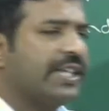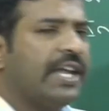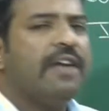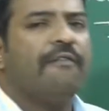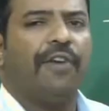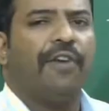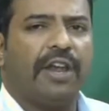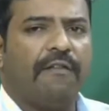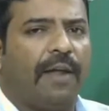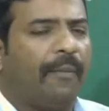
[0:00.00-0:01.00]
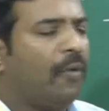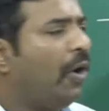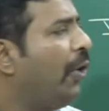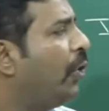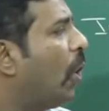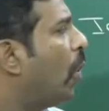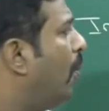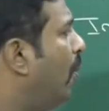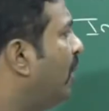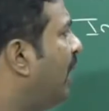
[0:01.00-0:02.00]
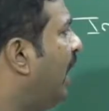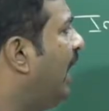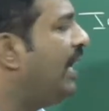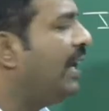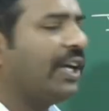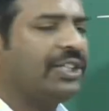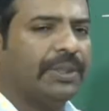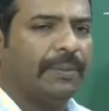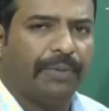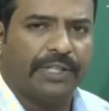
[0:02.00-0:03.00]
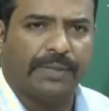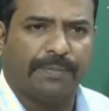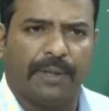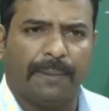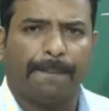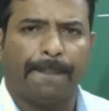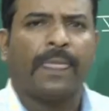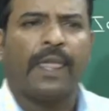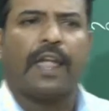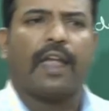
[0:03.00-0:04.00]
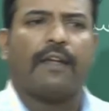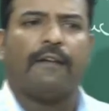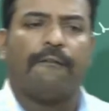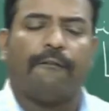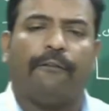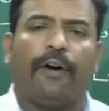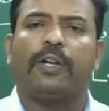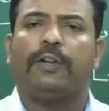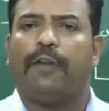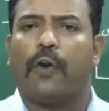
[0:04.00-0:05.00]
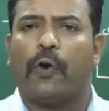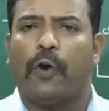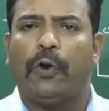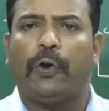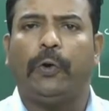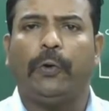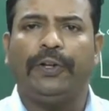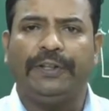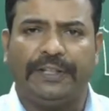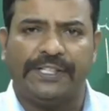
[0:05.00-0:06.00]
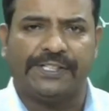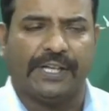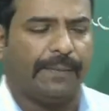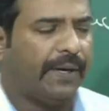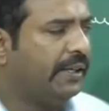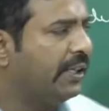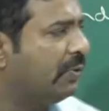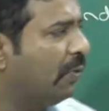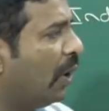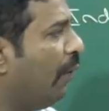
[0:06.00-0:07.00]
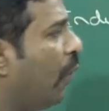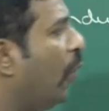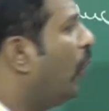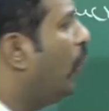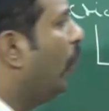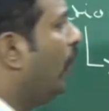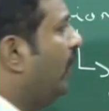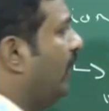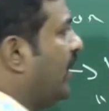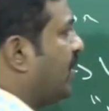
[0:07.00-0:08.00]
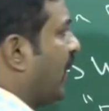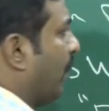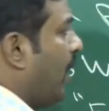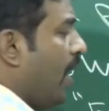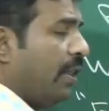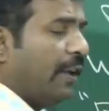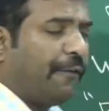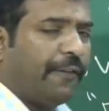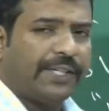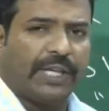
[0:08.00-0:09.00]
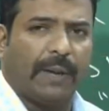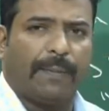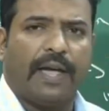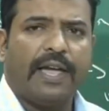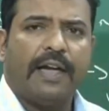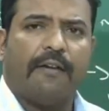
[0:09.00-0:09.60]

is whenever I am going to talk about the induction principle, what we are going to do in 3 steps. This is what we are going to do in 3 steps. The first step,